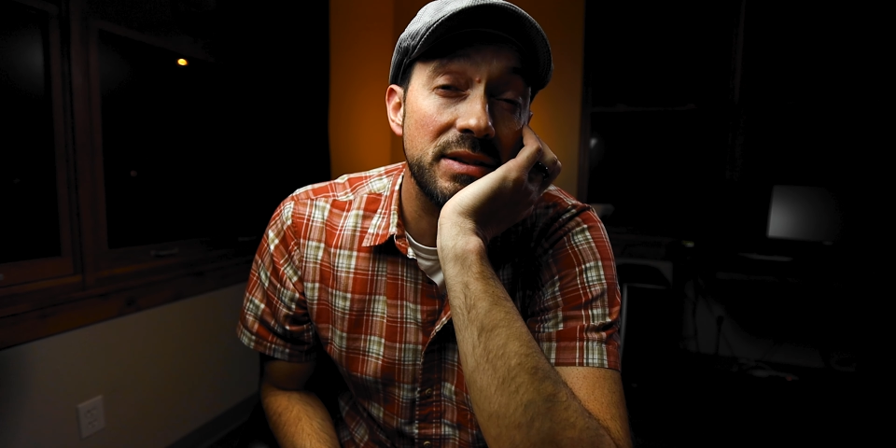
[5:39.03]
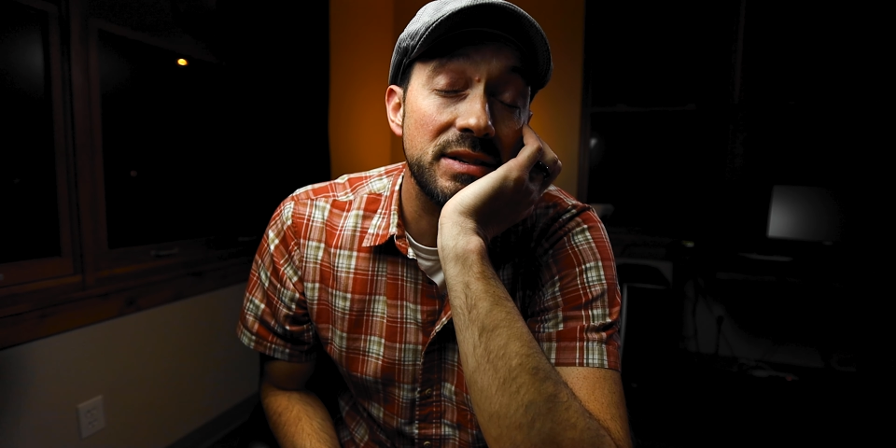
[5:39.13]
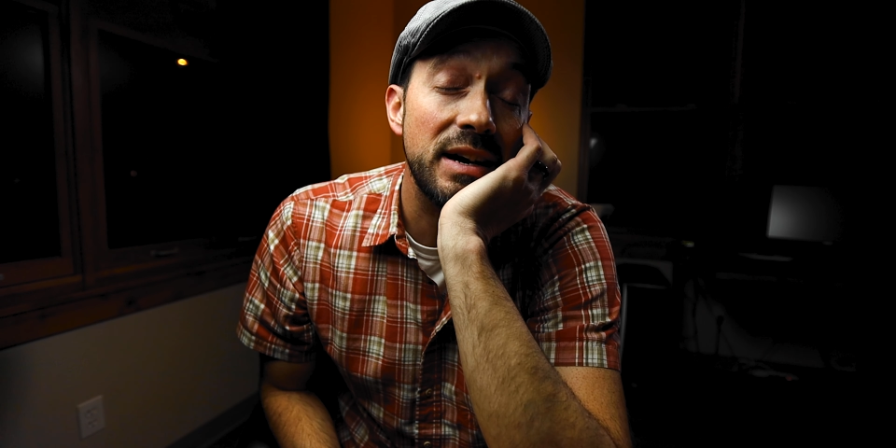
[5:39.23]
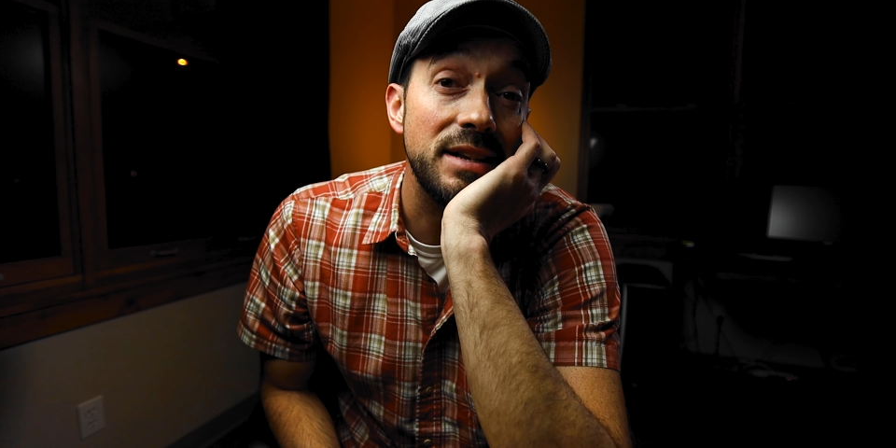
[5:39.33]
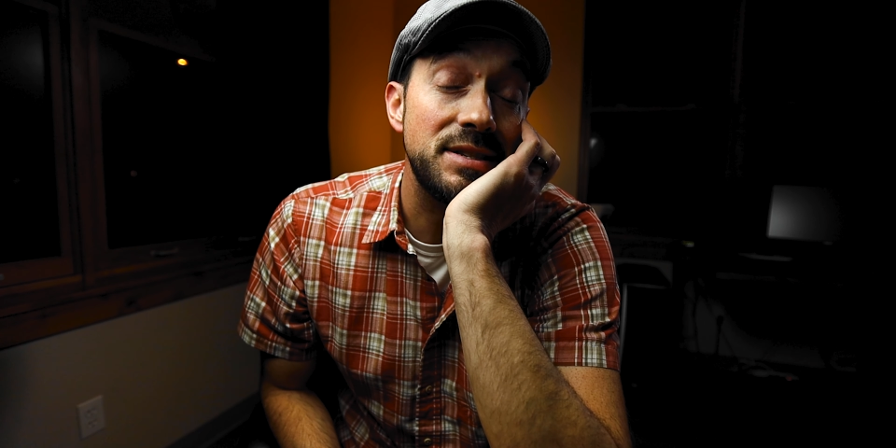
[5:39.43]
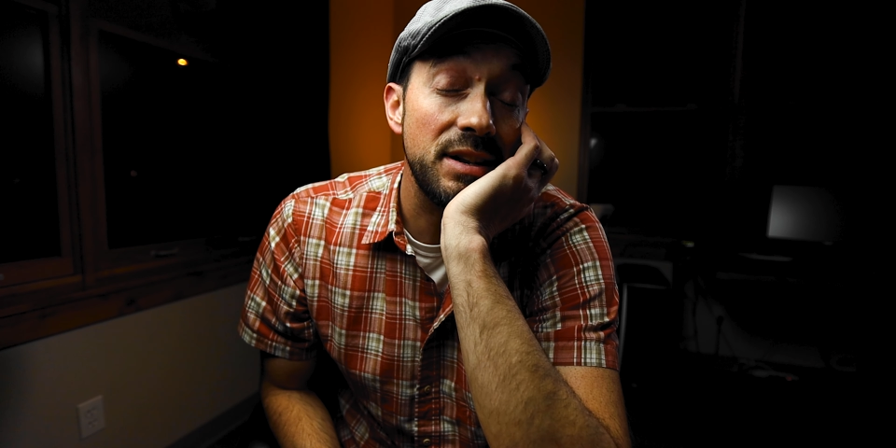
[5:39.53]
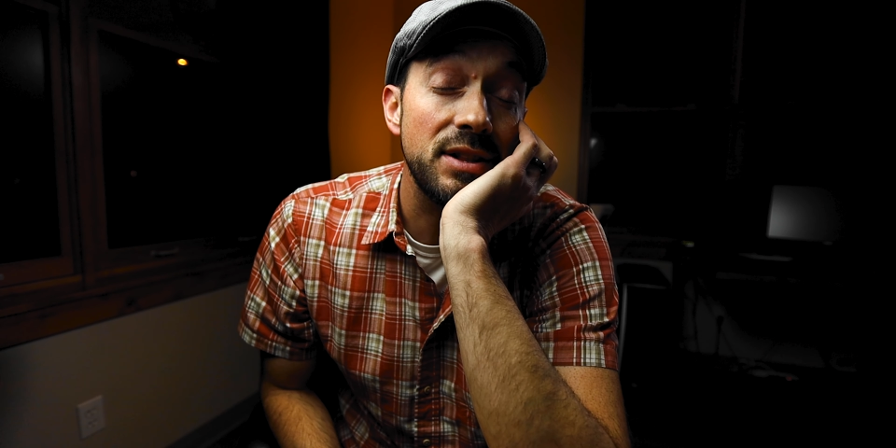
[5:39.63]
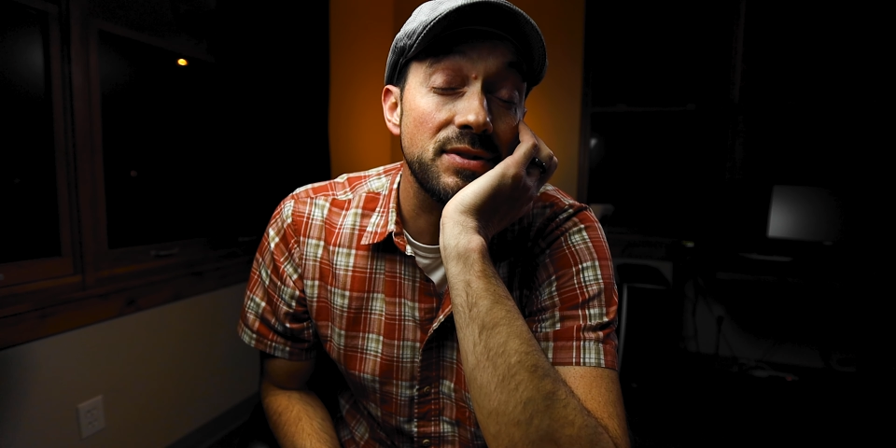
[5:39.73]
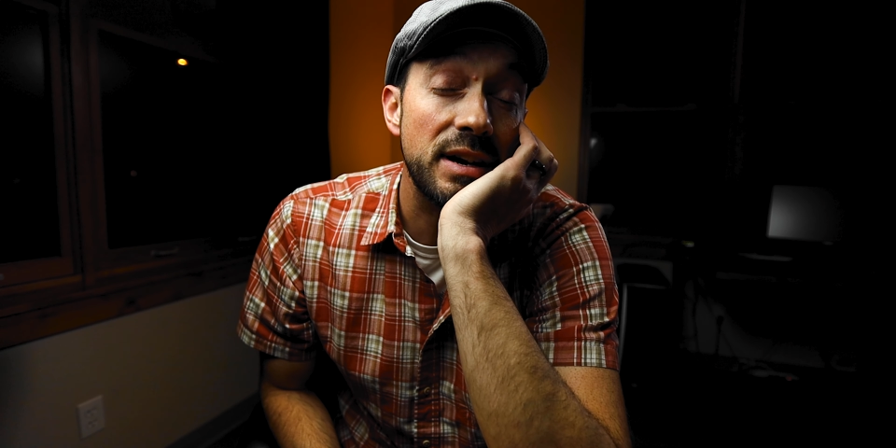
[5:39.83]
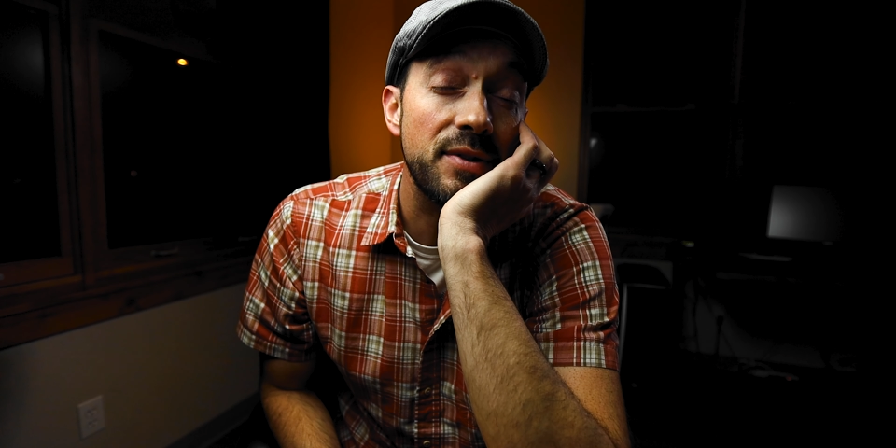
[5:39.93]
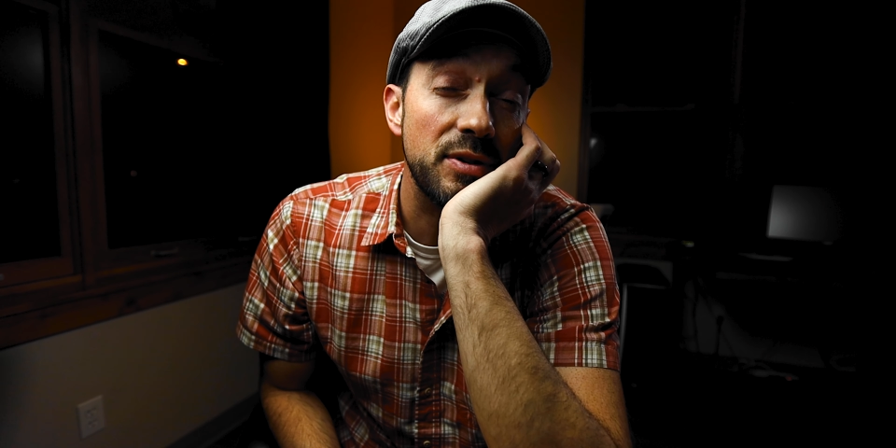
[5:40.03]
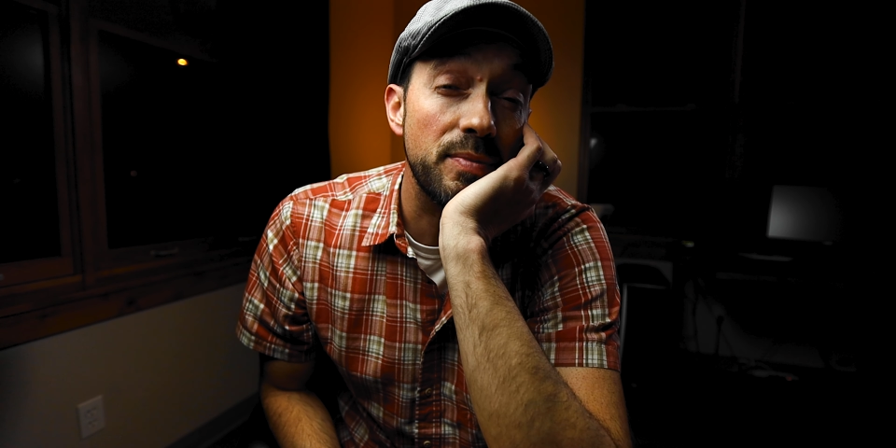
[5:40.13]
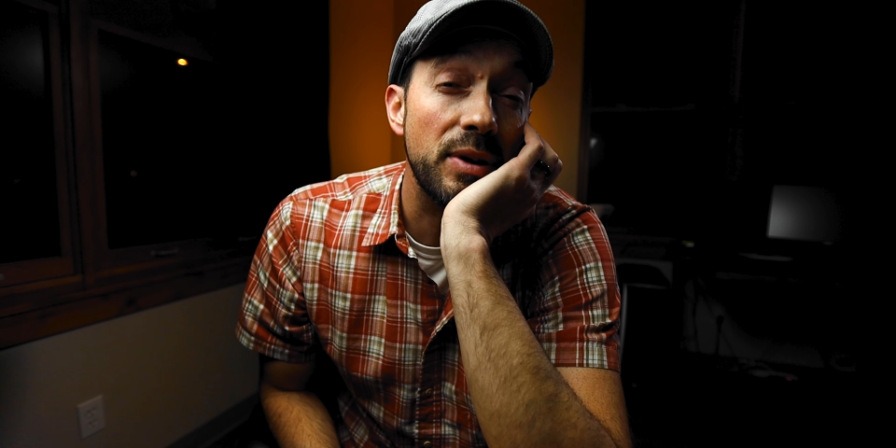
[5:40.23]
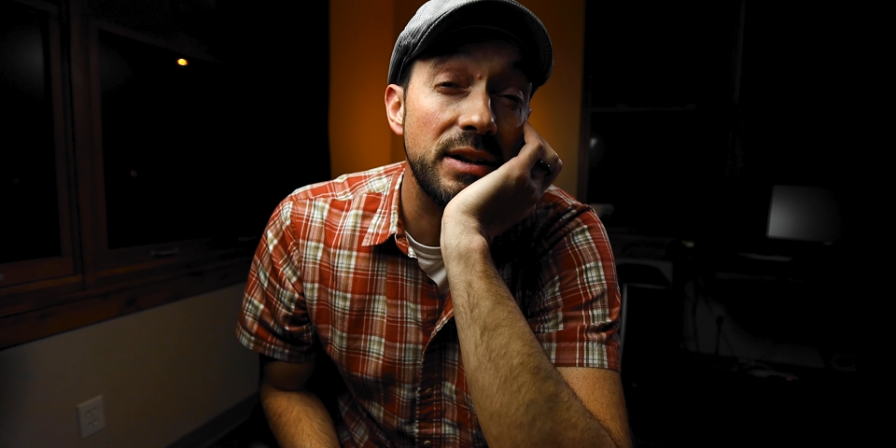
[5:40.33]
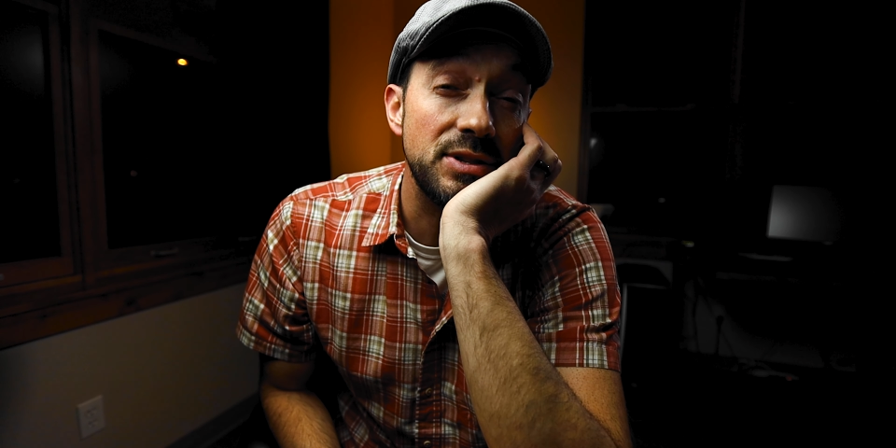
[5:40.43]
Design and sending those out with your
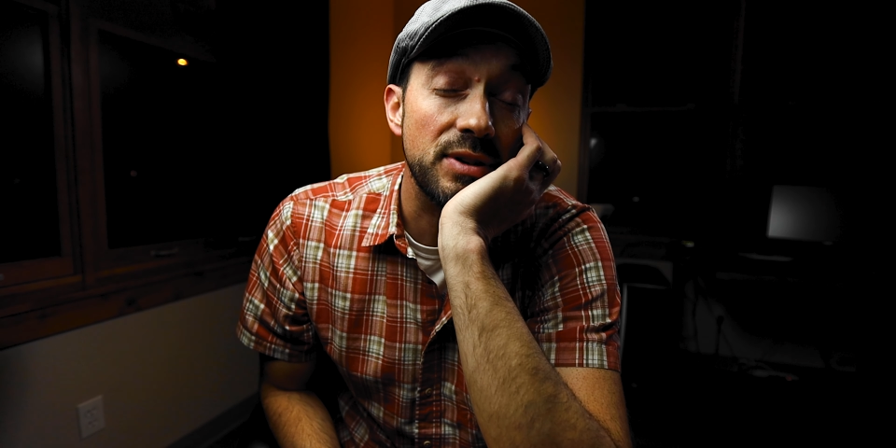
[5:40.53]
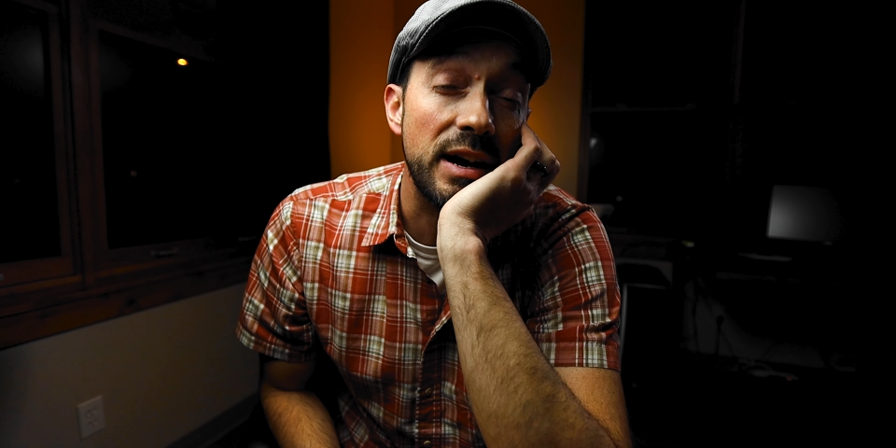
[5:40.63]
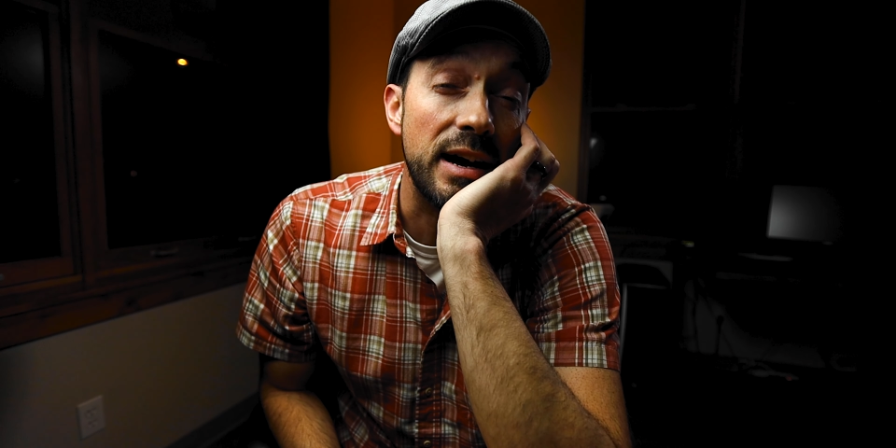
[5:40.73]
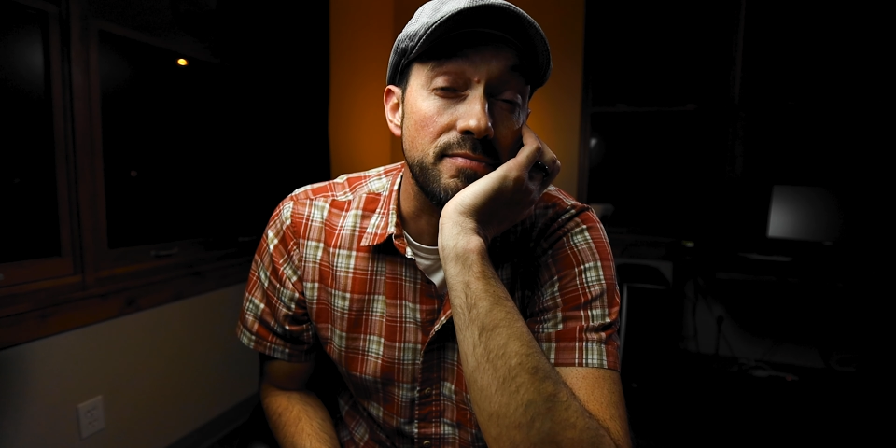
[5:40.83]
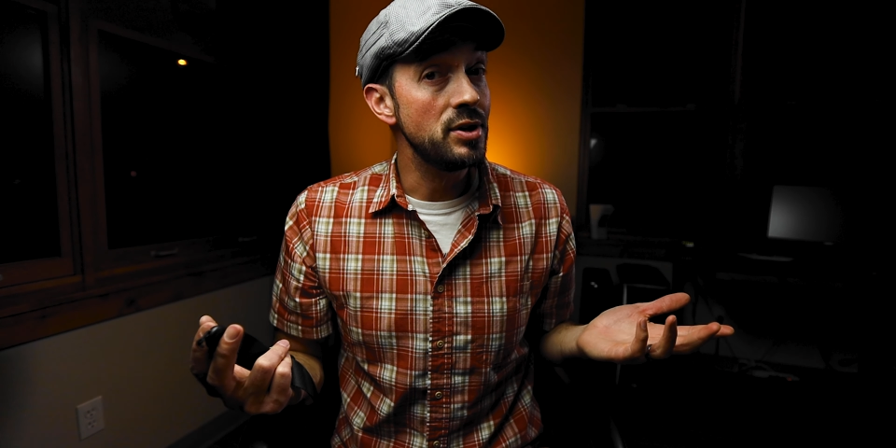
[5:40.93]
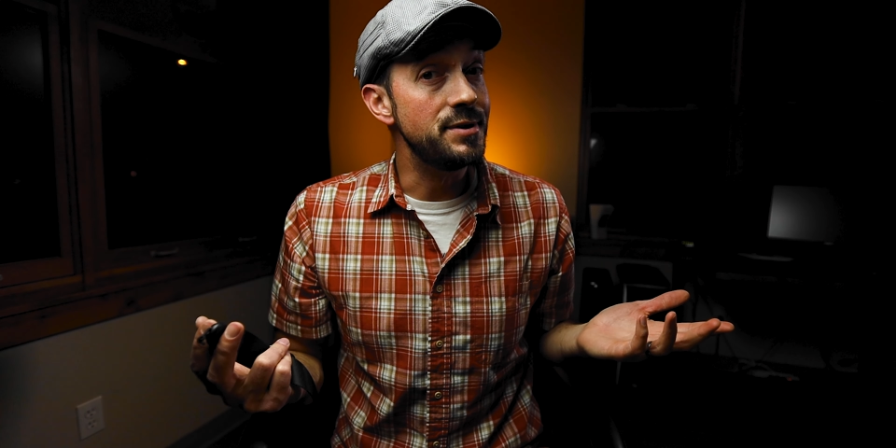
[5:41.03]
branded strap.